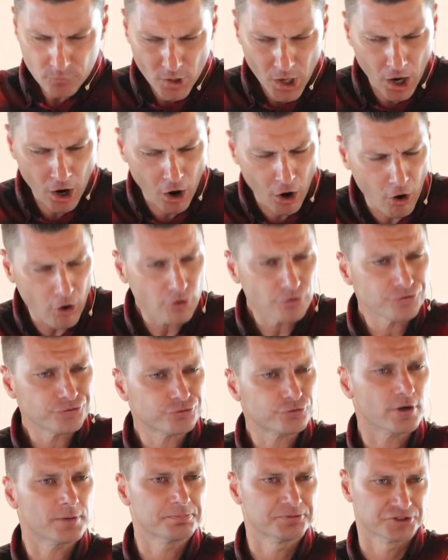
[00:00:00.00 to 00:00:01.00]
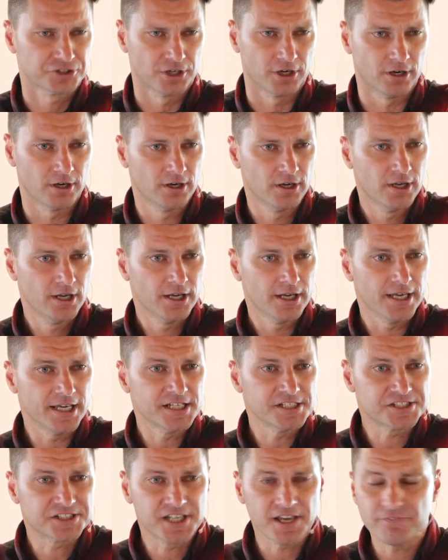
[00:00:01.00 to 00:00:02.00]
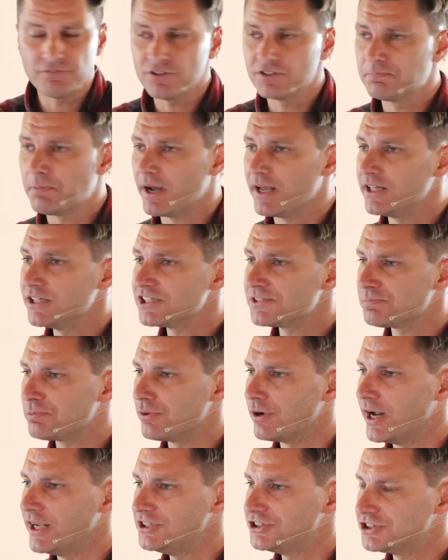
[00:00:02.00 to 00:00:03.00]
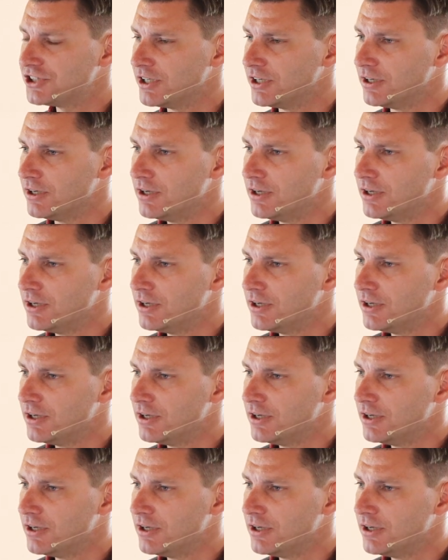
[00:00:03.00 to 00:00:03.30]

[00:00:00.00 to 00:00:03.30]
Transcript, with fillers: All scripture is given by inspiration.